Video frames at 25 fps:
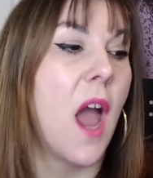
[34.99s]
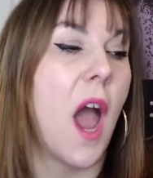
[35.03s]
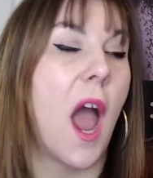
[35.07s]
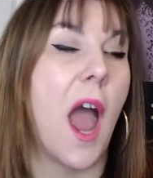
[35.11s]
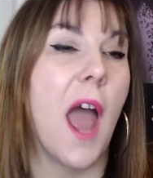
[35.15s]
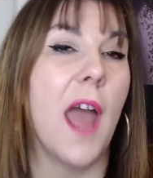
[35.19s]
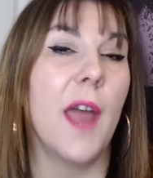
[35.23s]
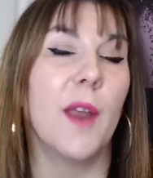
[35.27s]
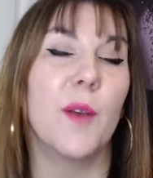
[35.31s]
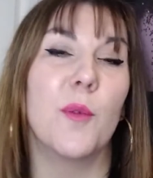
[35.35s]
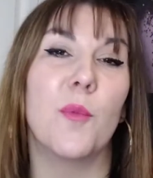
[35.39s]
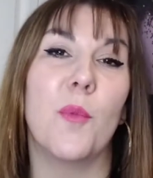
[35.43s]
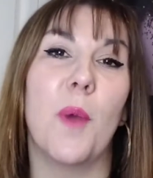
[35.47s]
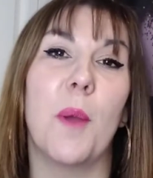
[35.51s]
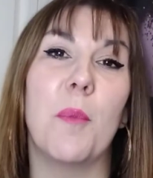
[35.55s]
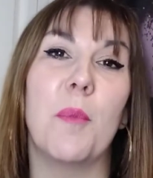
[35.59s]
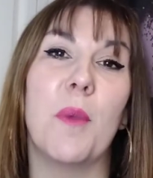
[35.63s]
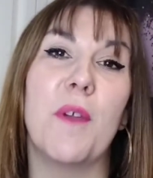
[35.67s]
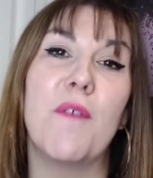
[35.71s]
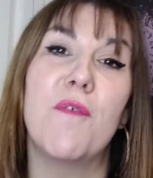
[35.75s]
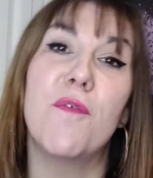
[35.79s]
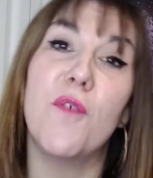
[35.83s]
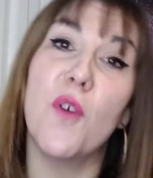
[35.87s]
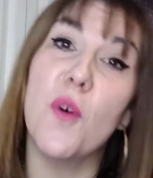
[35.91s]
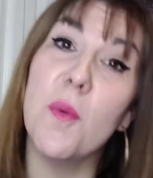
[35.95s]
And when we
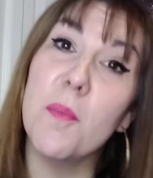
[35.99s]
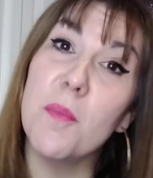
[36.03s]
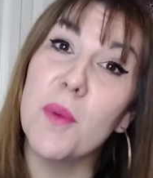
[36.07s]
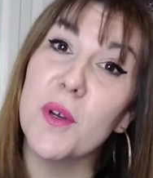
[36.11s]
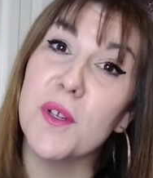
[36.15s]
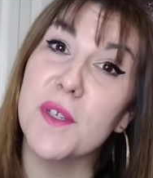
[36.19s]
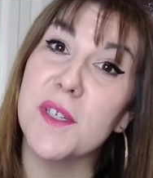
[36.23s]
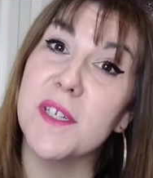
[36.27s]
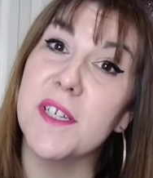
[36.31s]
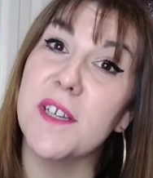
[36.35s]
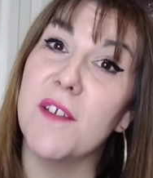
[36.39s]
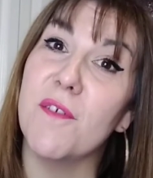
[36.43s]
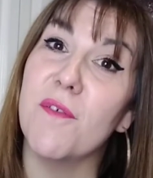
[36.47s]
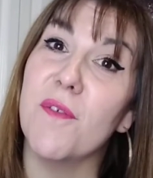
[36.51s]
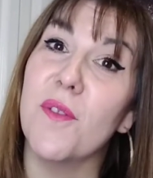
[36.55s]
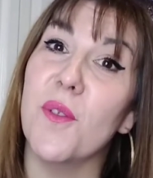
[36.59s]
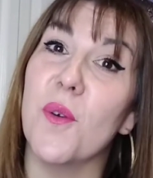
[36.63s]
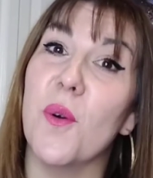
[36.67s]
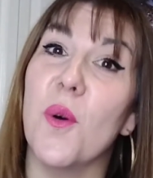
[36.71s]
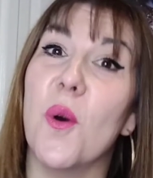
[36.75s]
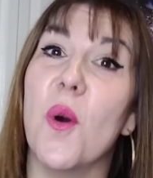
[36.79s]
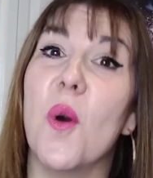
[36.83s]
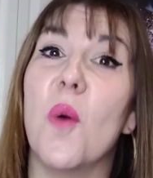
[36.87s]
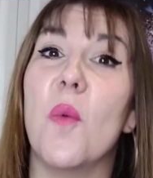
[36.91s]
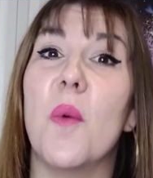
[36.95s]
form positive
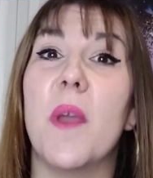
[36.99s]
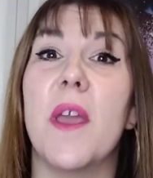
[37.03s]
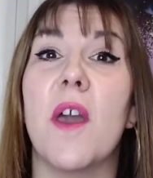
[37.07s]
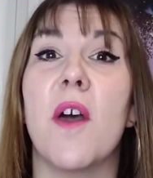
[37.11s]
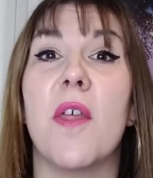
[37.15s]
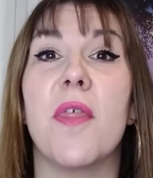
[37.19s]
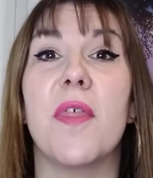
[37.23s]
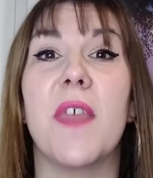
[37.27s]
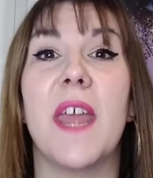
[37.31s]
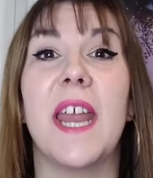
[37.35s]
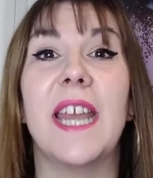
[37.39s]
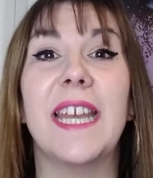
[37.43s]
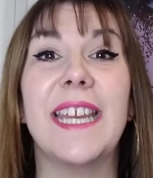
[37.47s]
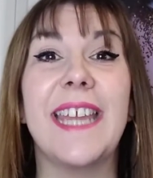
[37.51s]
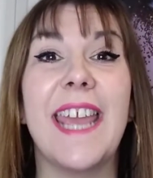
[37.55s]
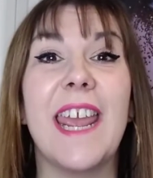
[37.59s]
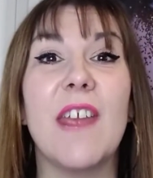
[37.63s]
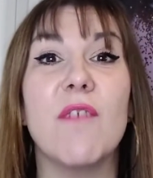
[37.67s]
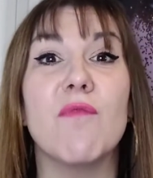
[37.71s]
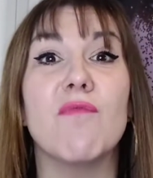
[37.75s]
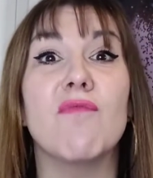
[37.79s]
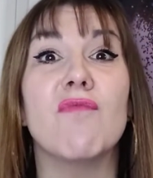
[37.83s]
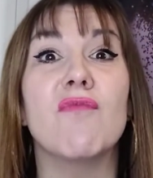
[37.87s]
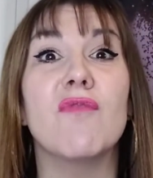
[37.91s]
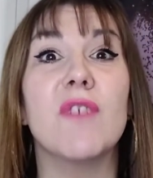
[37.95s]
thought, we are then
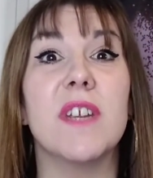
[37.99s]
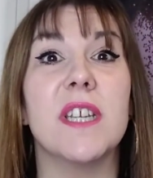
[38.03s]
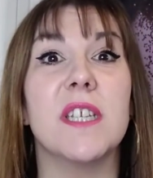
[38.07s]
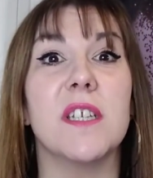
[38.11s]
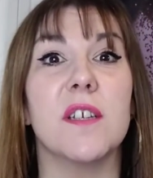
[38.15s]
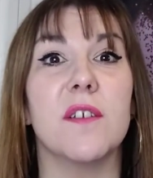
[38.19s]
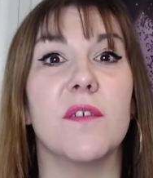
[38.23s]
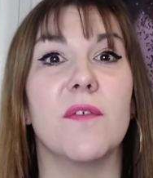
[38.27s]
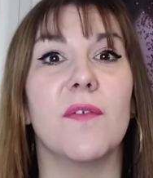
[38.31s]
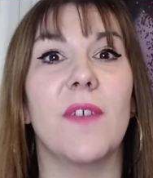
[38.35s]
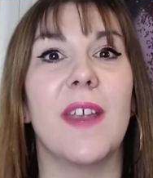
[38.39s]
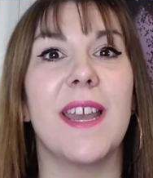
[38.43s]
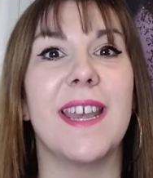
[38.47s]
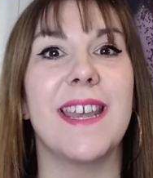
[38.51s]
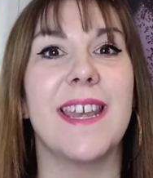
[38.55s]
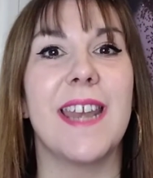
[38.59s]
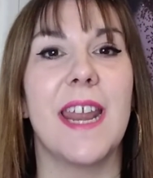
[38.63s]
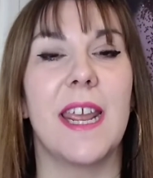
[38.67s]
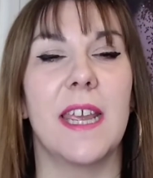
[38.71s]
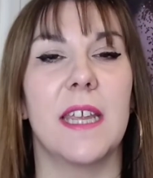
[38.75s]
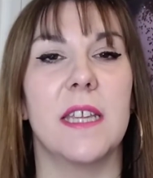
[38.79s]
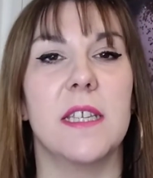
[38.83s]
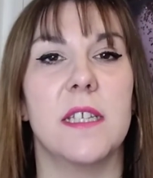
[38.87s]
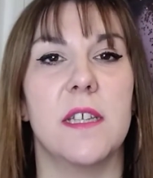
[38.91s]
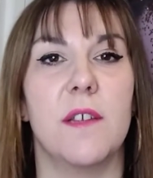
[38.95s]
getting rid of
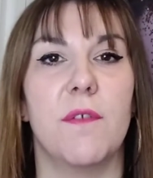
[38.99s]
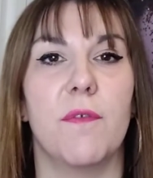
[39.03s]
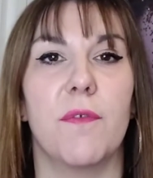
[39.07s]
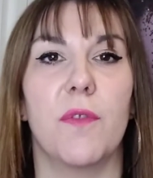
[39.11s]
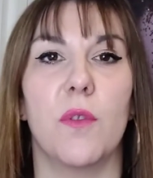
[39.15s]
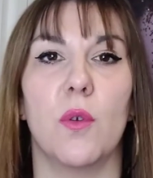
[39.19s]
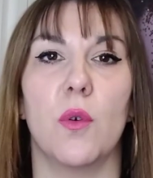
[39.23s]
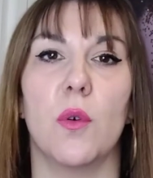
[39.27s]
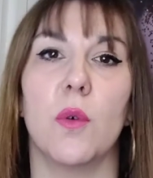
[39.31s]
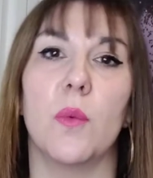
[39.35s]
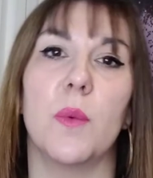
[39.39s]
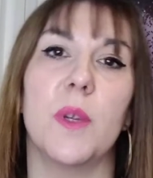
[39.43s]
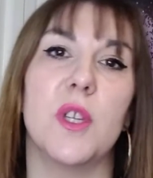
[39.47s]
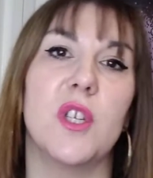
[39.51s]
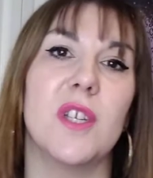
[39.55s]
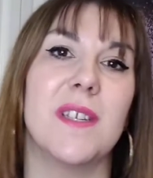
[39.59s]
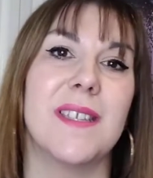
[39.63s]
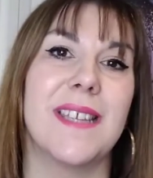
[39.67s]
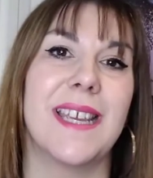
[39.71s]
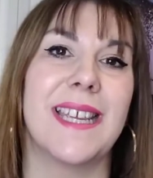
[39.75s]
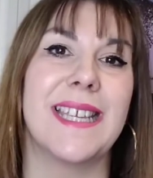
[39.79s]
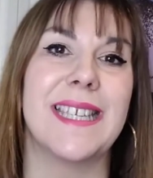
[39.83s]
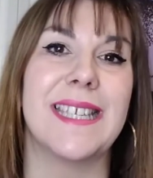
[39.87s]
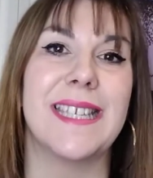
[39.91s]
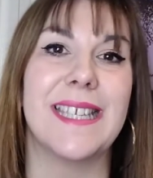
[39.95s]
negative thought, which is
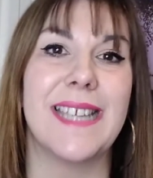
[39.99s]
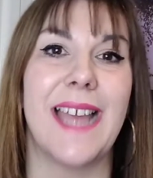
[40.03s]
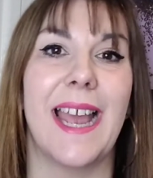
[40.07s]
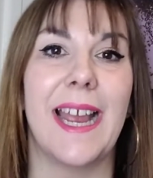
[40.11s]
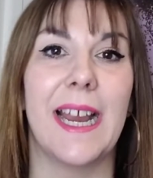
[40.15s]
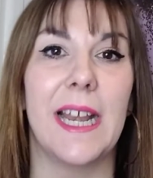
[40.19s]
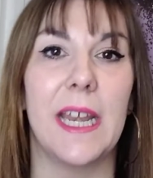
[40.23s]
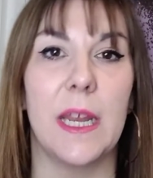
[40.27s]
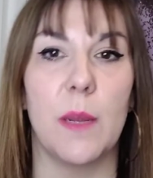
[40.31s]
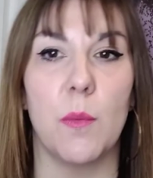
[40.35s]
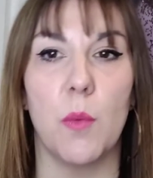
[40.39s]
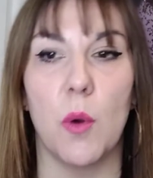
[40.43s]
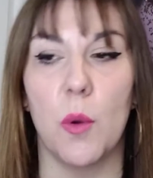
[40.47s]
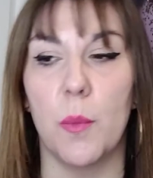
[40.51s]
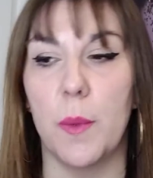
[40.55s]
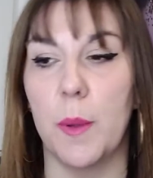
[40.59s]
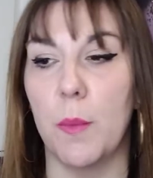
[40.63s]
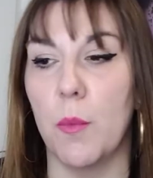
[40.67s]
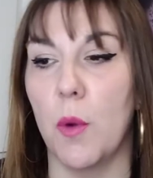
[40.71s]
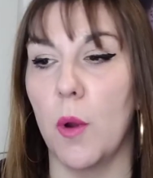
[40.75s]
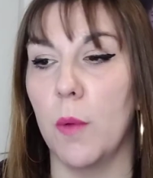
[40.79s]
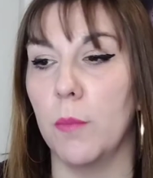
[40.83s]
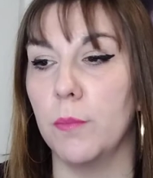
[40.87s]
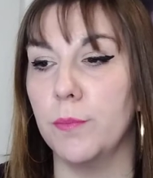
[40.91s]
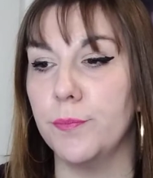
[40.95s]
exactly what we
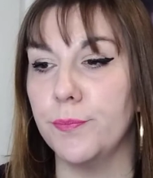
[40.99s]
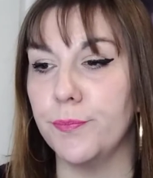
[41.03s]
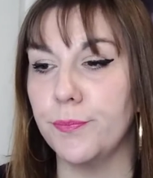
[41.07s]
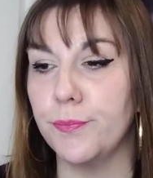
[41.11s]
want.